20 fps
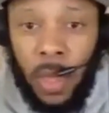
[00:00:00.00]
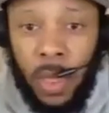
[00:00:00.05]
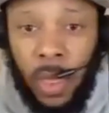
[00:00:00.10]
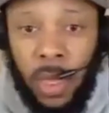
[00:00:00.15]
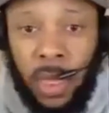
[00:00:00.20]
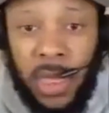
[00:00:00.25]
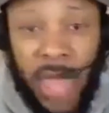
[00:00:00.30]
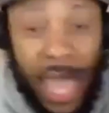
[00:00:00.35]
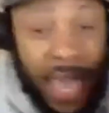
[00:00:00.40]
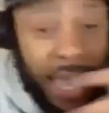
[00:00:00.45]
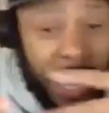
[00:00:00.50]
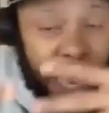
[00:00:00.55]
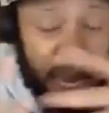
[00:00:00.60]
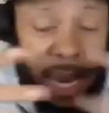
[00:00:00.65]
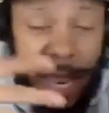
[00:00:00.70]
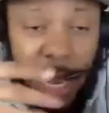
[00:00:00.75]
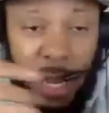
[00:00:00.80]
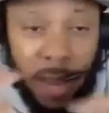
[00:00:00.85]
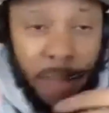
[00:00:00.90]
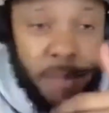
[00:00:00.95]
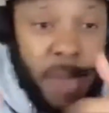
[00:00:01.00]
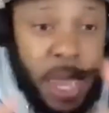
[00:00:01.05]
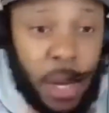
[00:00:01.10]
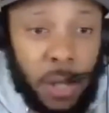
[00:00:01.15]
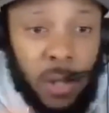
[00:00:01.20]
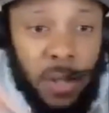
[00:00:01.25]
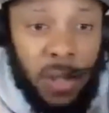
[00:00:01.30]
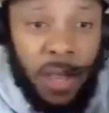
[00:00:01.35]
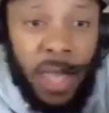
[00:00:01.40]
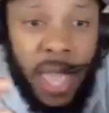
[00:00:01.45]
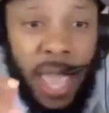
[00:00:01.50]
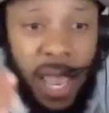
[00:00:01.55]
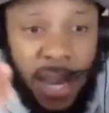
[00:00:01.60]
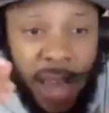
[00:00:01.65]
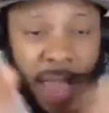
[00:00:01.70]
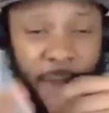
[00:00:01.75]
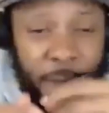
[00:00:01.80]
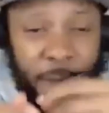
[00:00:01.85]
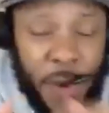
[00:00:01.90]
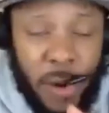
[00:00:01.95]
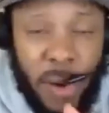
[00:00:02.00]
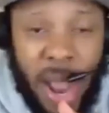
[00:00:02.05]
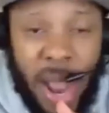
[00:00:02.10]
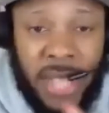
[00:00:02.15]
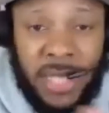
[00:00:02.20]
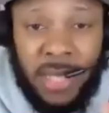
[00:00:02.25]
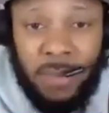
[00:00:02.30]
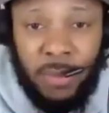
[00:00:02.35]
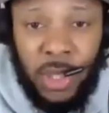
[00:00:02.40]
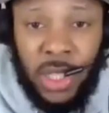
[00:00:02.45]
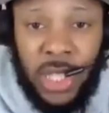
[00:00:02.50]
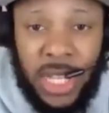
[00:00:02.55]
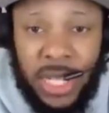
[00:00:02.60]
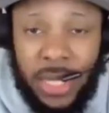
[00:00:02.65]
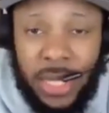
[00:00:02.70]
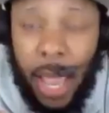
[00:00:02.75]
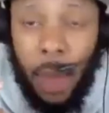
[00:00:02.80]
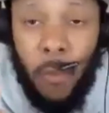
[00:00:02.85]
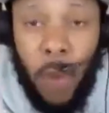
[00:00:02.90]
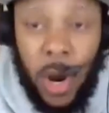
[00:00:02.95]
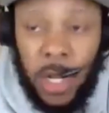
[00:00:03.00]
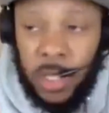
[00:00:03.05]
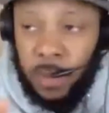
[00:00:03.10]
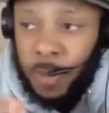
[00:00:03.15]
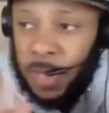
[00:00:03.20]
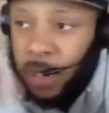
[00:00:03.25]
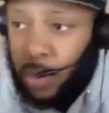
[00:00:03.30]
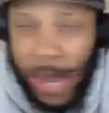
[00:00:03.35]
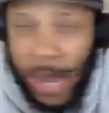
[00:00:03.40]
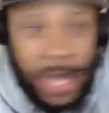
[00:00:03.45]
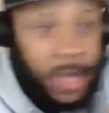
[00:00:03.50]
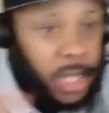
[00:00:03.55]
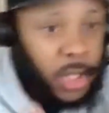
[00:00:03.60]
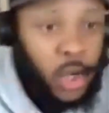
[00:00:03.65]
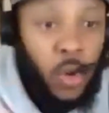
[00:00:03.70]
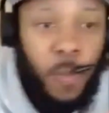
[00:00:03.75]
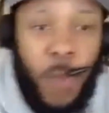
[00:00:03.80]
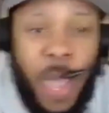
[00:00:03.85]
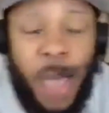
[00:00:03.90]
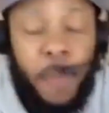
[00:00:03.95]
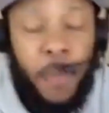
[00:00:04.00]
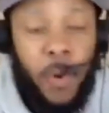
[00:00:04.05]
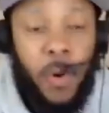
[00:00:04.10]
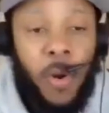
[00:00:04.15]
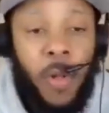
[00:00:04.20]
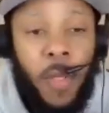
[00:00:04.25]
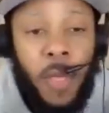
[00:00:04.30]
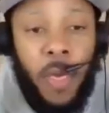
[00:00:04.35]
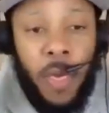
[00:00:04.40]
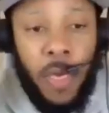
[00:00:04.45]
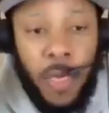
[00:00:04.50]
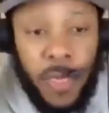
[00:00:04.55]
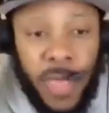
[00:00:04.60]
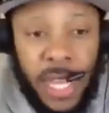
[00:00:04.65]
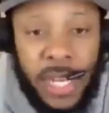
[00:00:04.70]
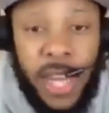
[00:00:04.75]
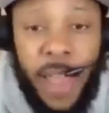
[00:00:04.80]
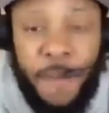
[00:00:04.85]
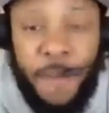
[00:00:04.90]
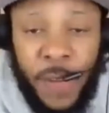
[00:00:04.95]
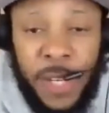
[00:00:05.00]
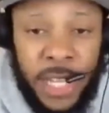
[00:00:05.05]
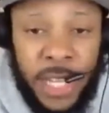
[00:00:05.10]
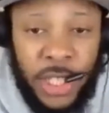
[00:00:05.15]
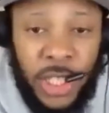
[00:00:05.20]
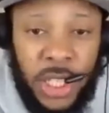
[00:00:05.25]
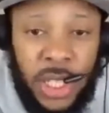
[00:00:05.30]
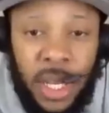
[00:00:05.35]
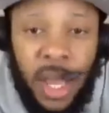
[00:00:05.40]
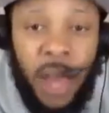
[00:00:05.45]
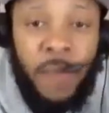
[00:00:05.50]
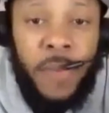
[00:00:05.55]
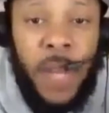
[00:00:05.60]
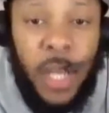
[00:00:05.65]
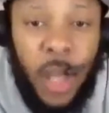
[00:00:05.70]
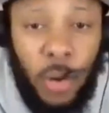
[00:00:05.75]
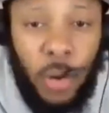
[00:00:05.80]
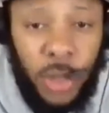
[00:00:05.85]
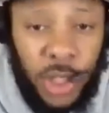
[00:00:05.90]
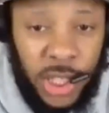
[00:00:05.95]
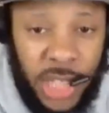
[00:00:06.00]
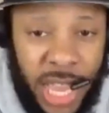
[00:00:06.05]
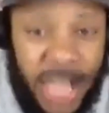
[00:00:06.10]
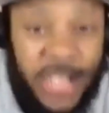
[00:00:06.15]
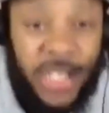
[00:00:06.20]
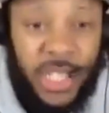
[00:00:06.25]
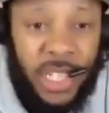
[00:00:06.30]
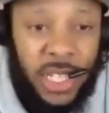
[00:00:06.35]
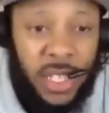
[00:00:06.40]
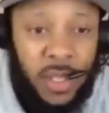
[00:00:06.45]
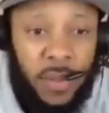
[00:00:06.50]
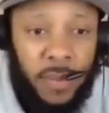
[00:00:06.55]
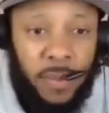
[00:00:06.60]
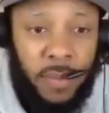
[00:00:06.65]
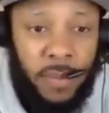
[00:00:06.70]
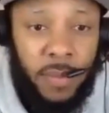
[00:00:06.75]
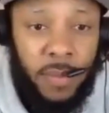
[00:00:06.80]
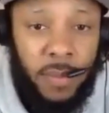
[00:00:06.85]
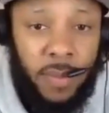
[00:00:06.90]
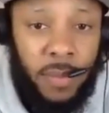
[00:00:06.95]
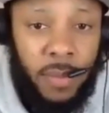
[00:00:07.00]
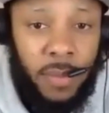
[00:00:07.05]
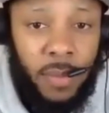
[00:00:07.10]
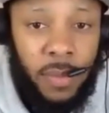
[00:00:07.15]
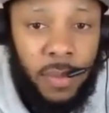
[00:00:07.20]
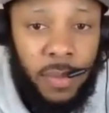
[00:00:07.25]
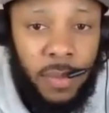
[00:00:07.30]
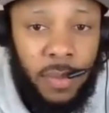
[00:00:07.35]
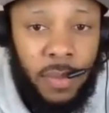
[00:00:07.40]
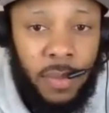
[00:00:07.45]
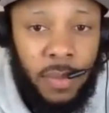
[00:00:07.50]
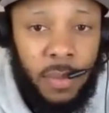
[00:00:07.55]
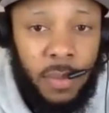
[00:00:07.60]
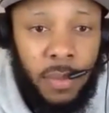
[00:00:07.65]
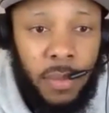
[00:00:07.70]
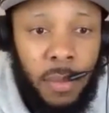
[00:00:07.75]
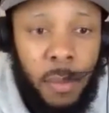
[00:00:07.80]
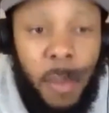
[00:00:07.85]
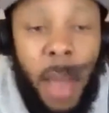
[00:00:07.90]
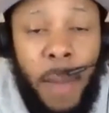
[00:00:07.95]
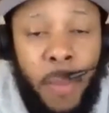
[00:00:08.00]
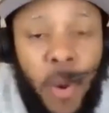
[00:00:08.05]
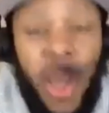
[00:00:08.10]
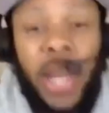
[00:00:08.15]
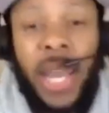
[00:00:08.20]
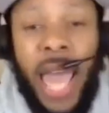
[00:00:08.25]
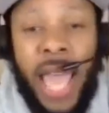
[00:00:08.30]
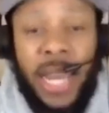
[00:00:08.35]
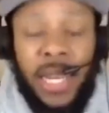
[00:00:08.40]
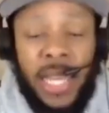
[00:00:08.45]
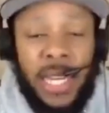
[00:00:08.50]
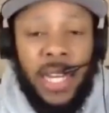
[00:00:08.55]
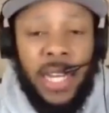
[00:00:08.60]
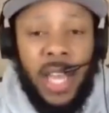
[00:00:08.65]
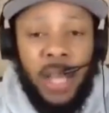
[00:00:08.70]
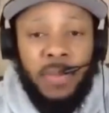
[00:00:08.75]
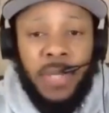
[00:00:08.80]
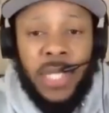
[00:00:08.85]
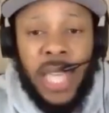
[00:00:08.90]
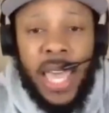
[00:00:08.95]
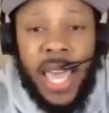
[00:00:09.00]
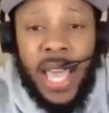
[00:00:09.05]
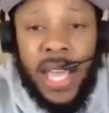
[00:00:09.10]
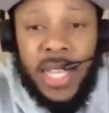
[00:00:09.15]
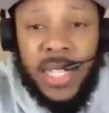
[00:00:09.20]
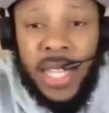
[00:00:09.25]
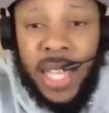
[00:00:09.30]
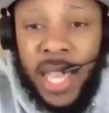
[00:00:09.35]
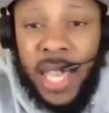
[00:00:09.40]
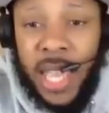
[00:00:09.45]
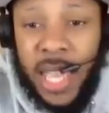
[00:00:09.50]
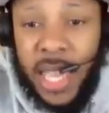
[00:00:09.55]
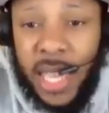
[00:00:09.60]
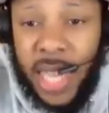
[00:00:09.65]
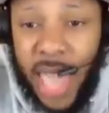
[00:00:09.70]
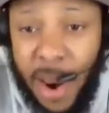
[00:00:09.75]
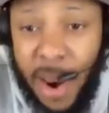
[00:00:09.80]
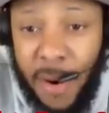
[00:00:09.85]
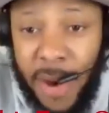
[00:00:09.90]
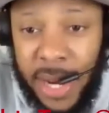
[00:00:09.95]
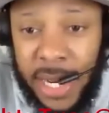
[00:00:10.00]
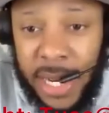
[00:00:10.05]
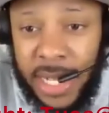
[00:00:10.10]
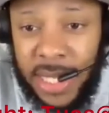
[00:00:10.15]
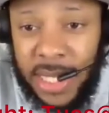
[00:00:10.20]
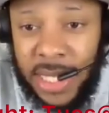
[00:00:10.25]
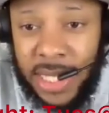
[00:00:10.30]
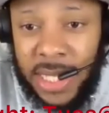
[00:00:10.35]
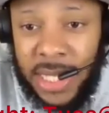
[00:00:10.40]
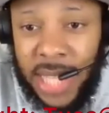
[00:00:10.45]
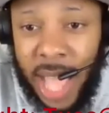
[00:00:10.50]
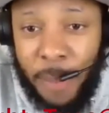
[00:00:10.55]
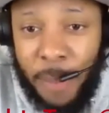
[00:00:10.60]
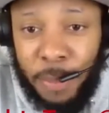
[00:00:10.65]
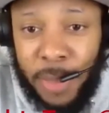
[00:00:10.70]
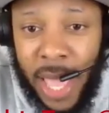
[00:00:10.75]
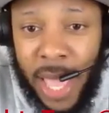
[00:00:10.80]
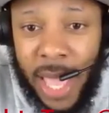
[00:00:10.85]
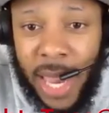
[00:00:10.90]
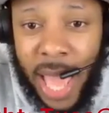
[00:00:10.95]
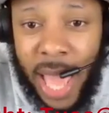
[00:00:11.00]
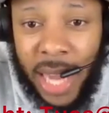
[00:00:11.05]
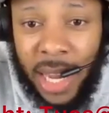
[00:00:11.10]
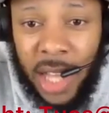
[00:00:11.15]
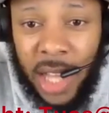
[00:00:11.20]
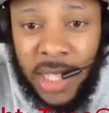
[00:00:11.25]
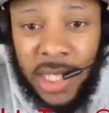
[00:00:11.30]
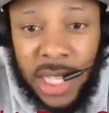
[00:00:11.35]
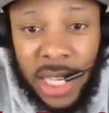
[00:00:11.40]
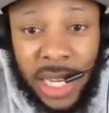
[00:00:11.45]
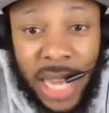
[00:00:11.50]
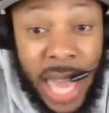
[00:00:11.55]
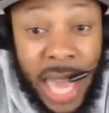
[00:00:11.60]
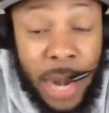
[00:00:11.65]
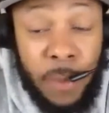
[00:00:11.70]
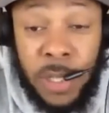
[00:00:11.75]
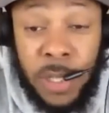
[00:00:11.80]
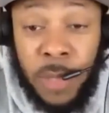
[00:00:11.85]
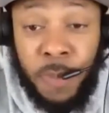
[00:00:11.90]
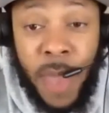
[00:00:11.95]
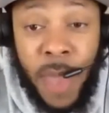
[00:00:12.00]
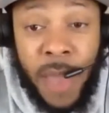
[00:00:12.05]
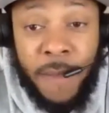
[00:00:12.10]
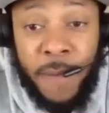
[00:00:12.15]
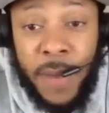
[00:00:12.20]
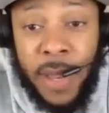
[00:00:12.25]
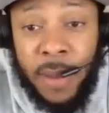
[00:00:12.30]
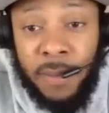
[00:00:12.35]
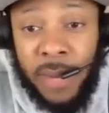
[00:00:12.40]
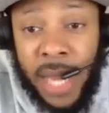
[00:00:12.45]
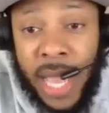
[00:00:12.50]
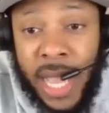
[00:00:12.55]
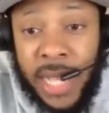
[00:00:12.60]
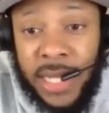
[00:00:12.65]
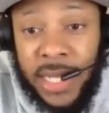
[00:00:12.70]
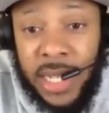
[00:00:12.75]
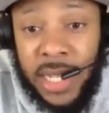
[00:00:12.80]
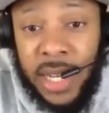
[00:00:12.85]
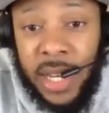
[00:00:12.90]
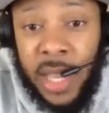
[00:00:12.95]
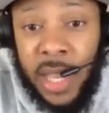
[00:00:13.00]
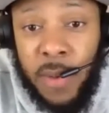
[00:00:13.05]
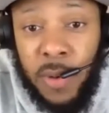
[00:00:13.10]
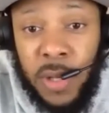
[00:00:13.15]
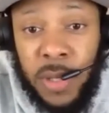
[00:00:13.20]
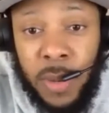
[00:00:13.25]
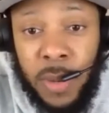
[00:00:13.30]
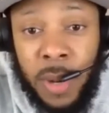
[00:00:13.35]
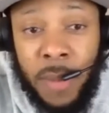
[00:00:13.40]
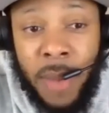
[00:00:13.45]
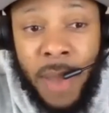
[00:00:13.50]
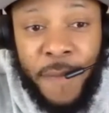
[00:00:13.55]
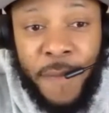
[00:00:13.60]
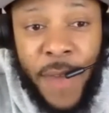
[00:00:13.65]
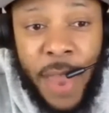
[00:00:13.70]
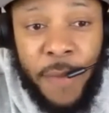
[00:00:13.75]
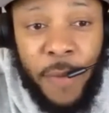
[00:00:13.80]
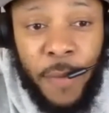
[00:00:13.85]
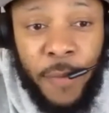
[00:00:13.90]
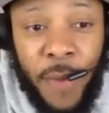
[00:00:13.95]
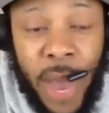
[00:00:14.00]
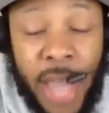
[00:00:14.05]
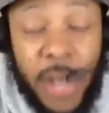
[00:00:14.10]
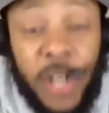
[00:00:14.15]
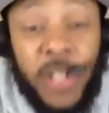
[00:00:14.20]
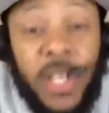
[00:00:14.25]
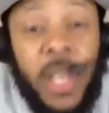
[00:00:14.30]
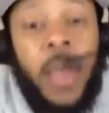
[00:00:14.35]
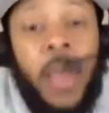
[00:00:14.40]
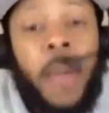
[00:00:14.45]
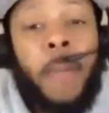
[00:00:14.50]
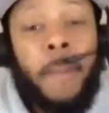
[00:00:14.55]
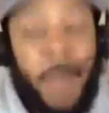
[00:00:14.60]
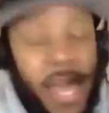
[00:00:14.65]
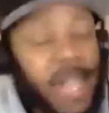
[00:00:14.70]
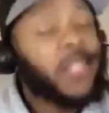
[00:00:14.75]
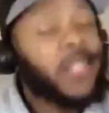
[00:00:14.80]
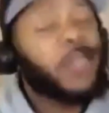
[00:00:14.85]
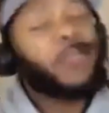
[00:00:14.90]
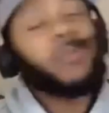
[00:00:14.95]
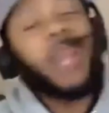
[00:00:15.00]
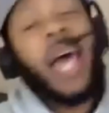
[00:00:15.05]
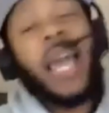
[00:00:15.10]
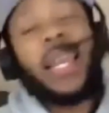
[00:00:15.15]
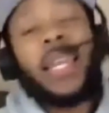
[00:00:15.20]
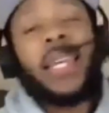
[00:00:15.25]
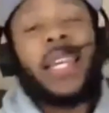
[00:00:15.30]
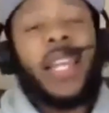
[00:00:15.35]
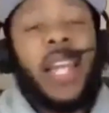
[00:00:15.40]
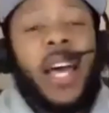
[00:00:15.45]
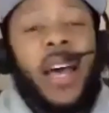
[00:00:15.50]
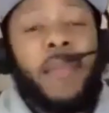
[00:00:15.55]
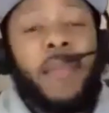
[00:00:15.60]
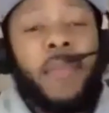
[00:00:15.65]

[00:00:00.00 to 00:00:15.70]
they get in the middle and they figure out some shit that works between the two people. The definition of negotiation. My boy Light Lit It Up says, Gary needs to stop that. I lost a lot of respect for him last year. He was one of my favorite fighters. Me too, Light Lit It Up.